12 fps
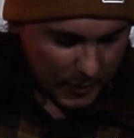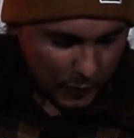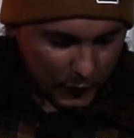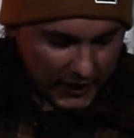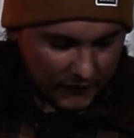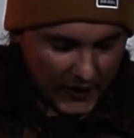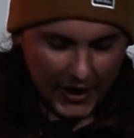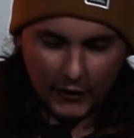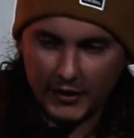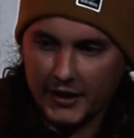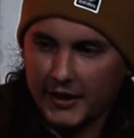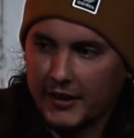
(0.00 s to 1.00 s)
Remember when they
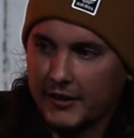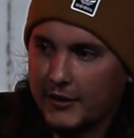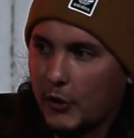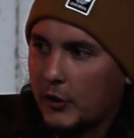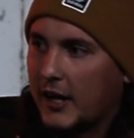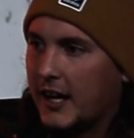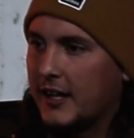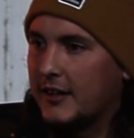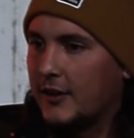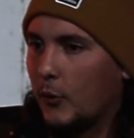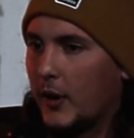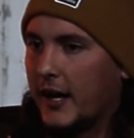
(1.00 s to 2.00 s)
found
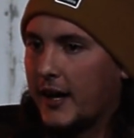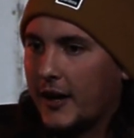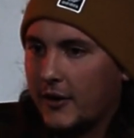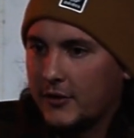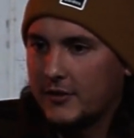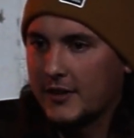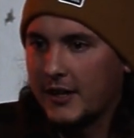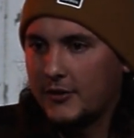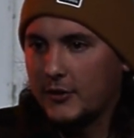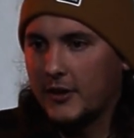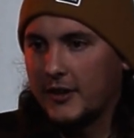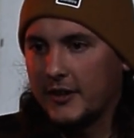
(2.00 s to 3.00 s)
cocaine in the White House
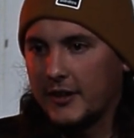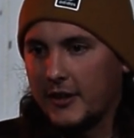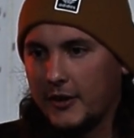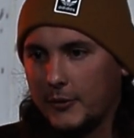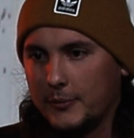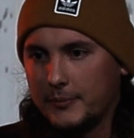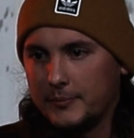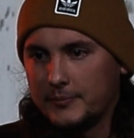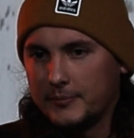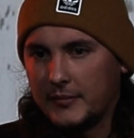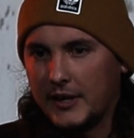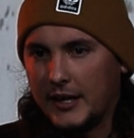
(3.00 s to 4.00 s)
not too long ago?
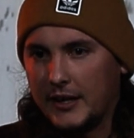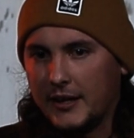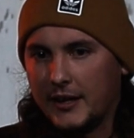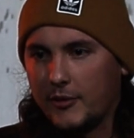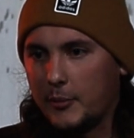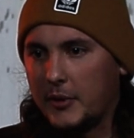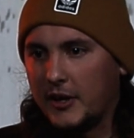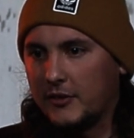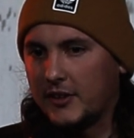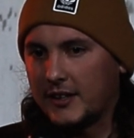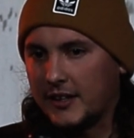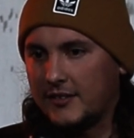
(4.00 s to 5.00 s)
And
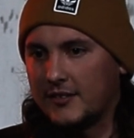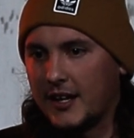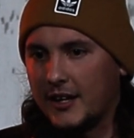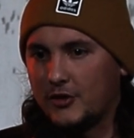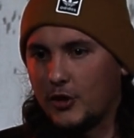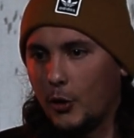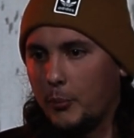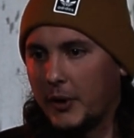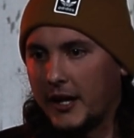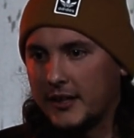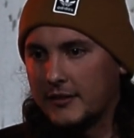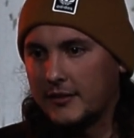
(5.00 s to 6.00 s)
everybody was like, "That's not Joe
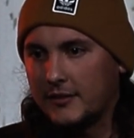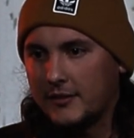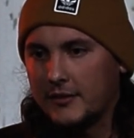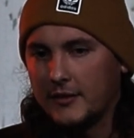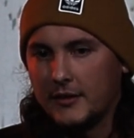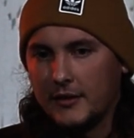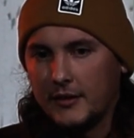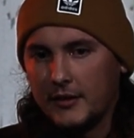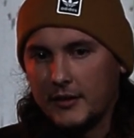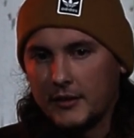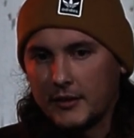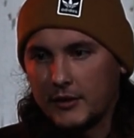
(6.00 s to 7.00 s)
Biden's,"
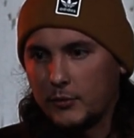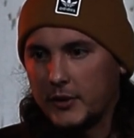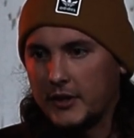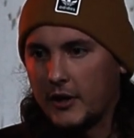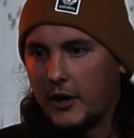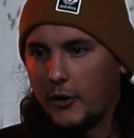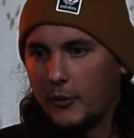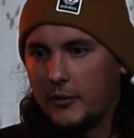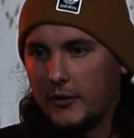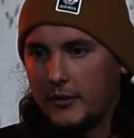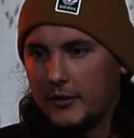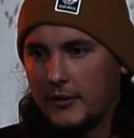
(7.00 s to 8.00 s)
because we'd know.